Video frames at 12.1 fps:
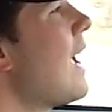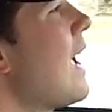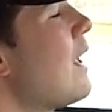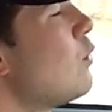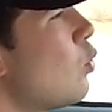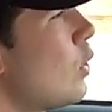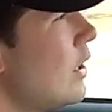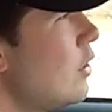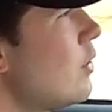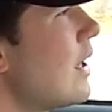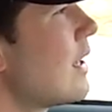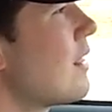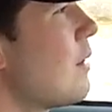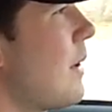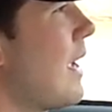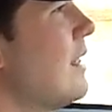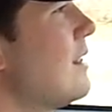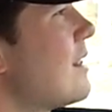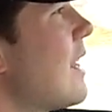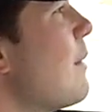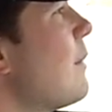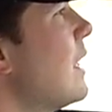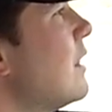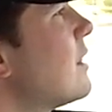And when you get the base,
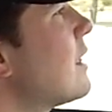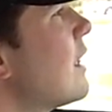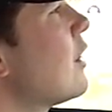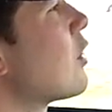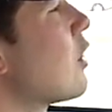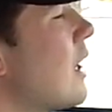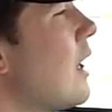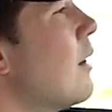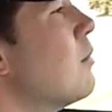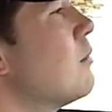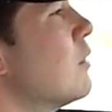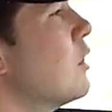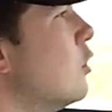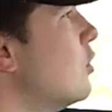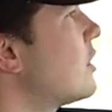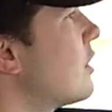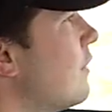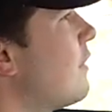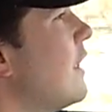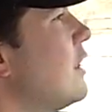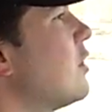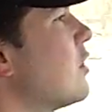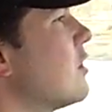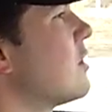that means that you're going to lose some
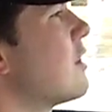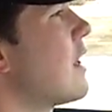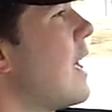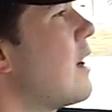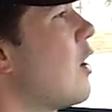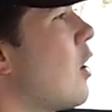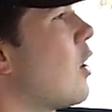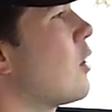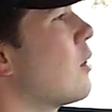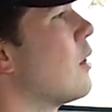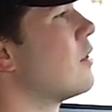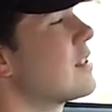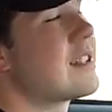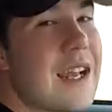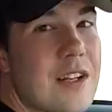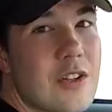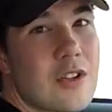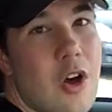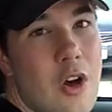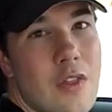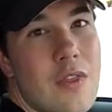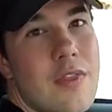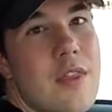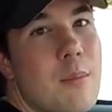features that are standard
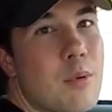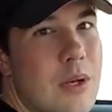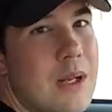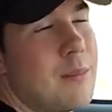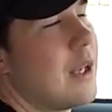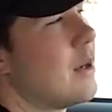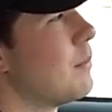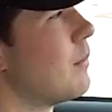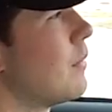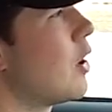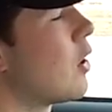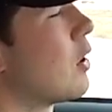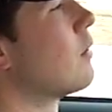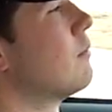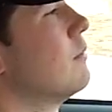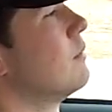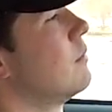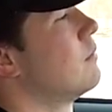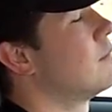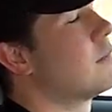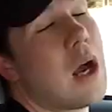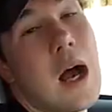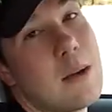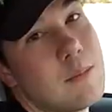on the premium, or
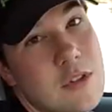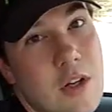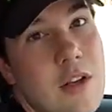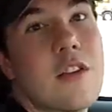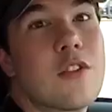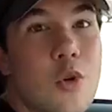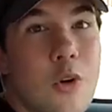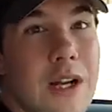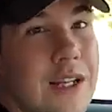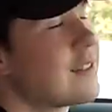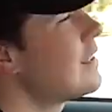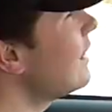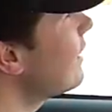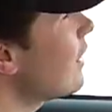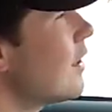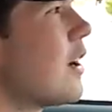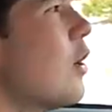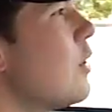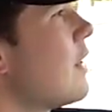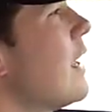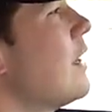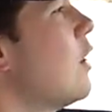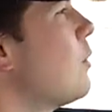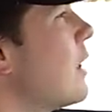I'm sorry, the Touring. See, there you go with
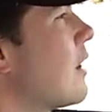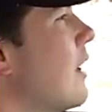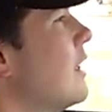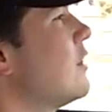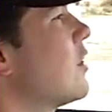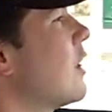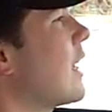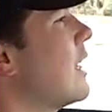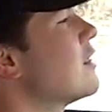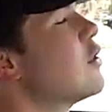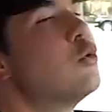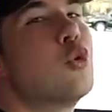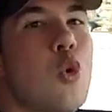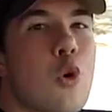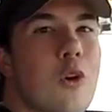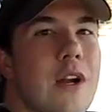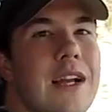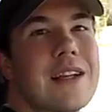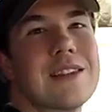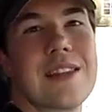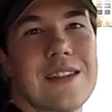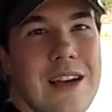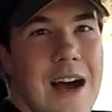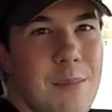that nomenclature again. So Touring is
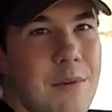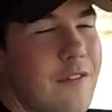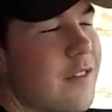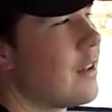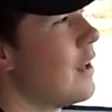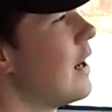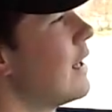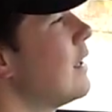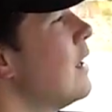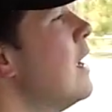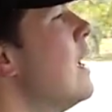the top of the line.